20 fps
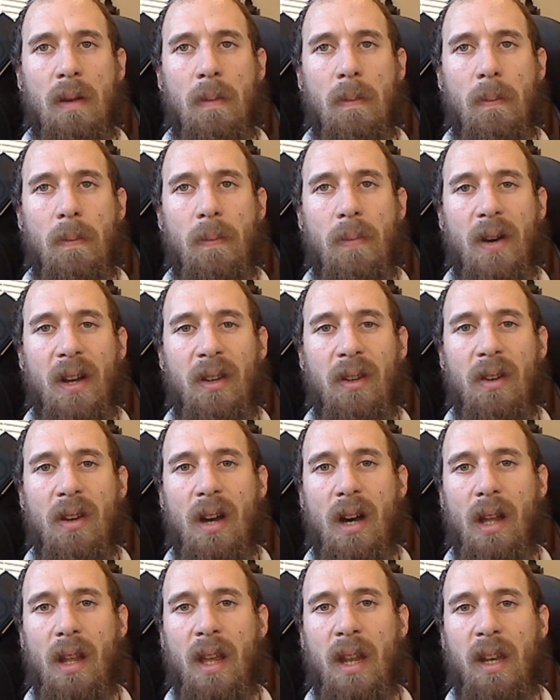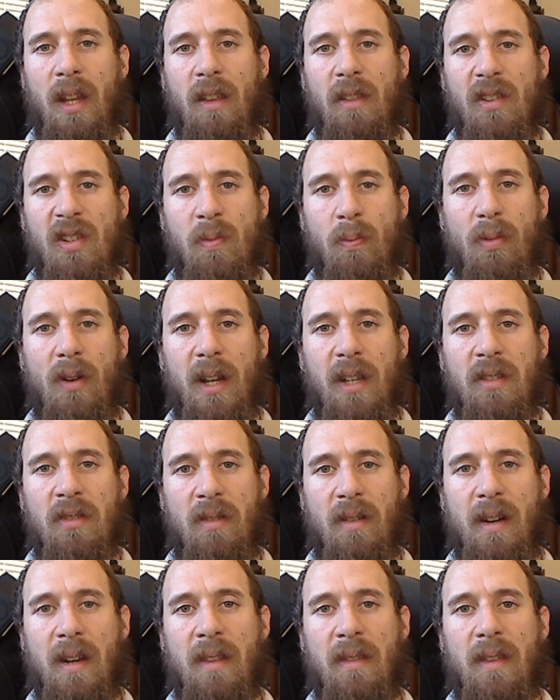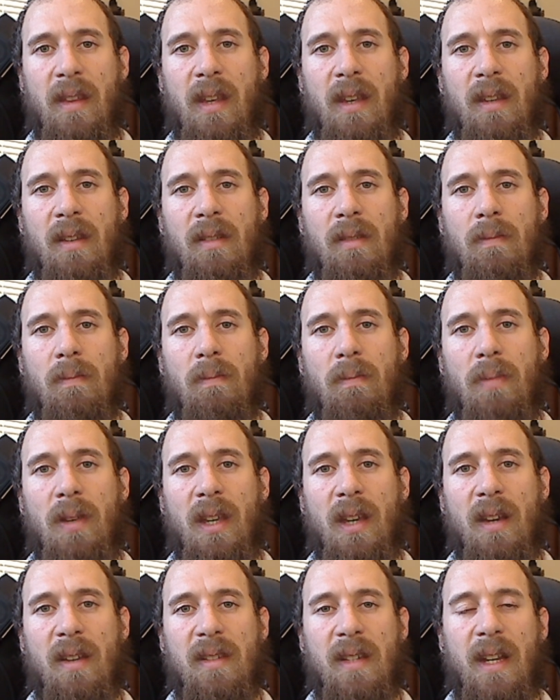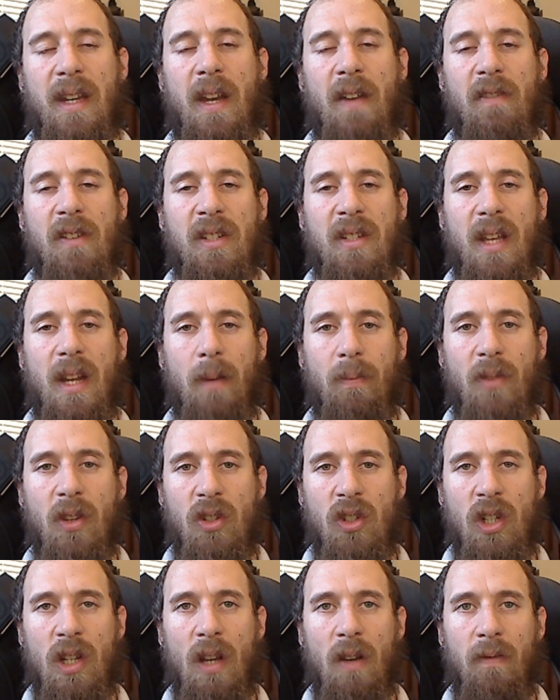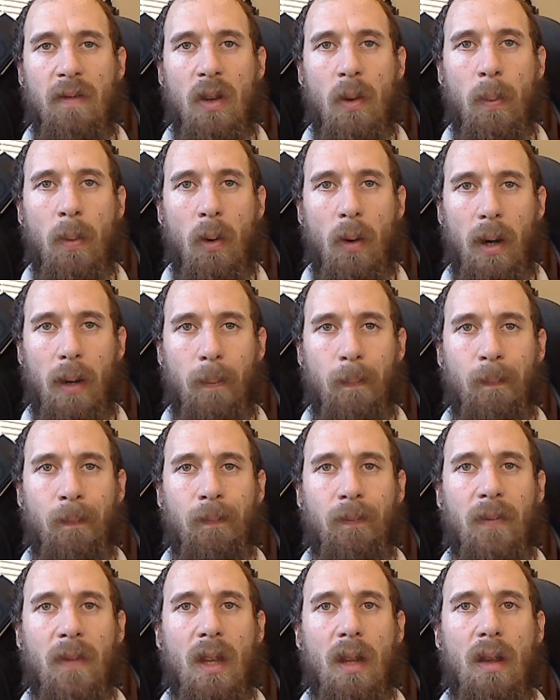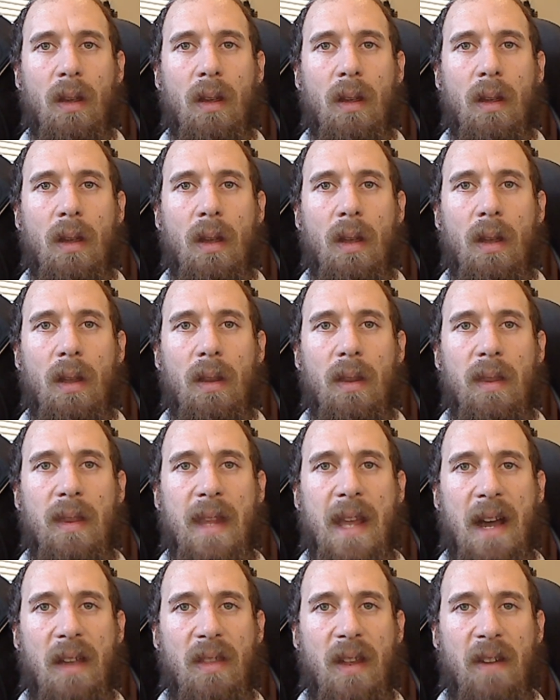but not any of the sprites or anything because I never set up the GL viewport. Now that I've